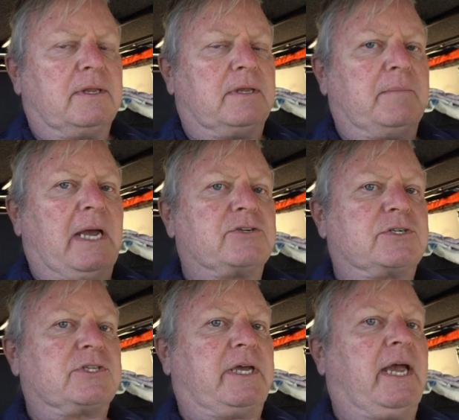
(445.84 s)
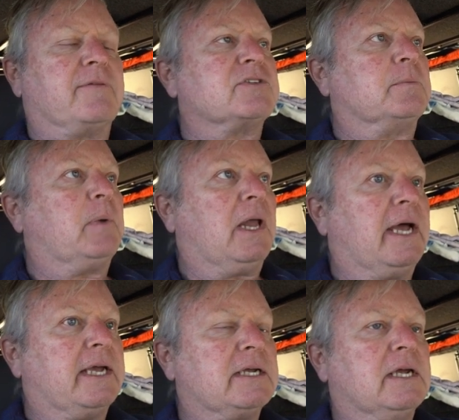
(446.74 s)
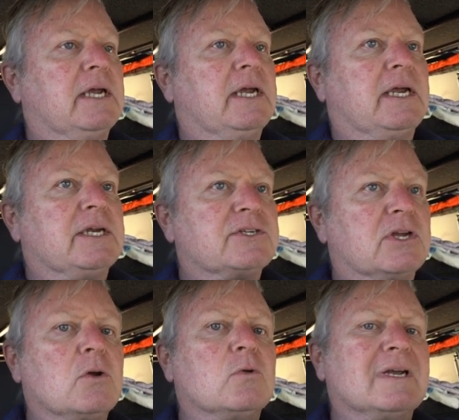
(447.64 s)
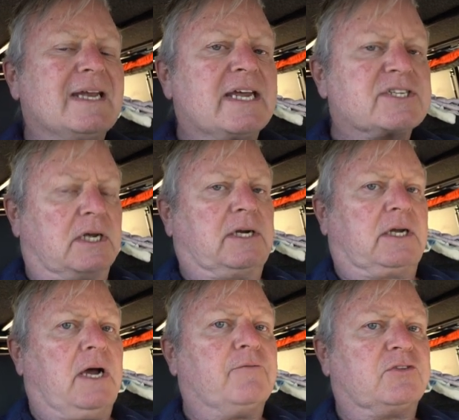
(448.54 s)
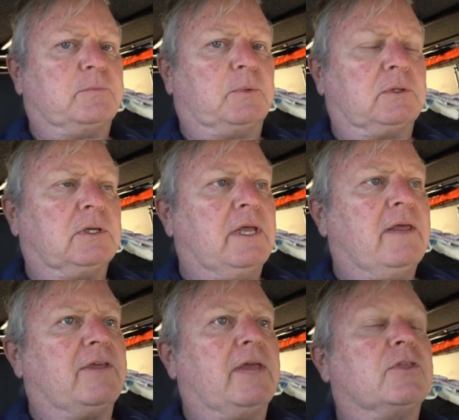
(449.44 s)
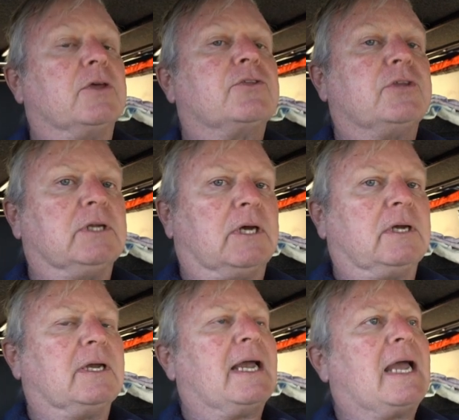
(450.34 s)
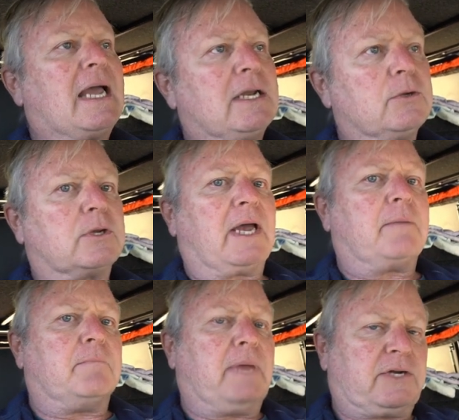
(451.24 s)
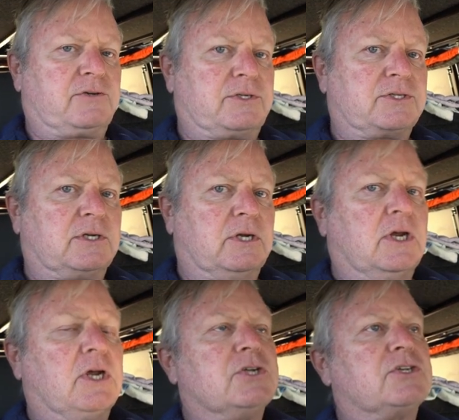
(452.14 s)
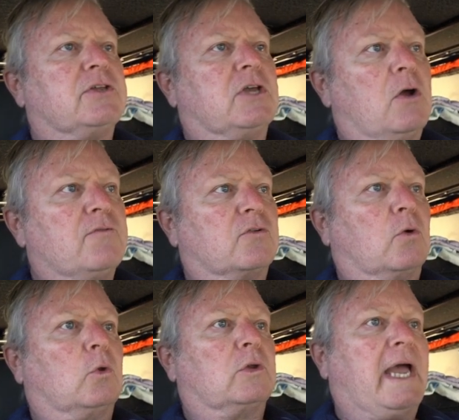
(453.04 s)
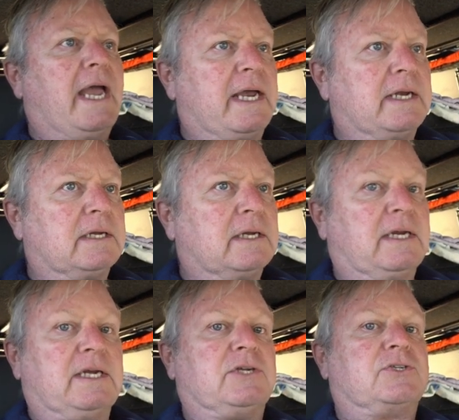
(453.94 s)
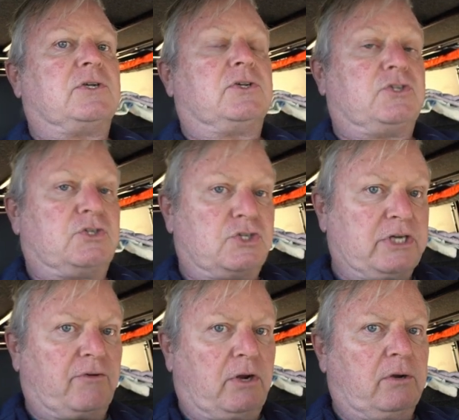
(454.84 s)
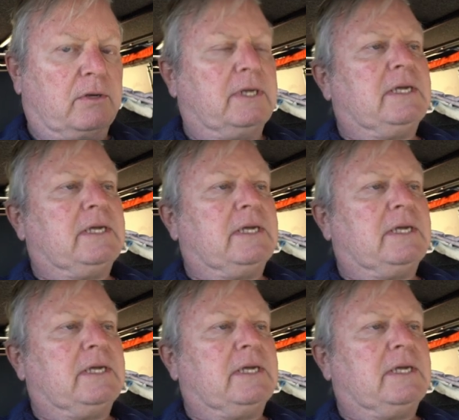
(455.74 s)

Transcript: The mattress they have supplied is no less uncomfortable than the thinner Alu-Cab mattress, so the overall gain is zero.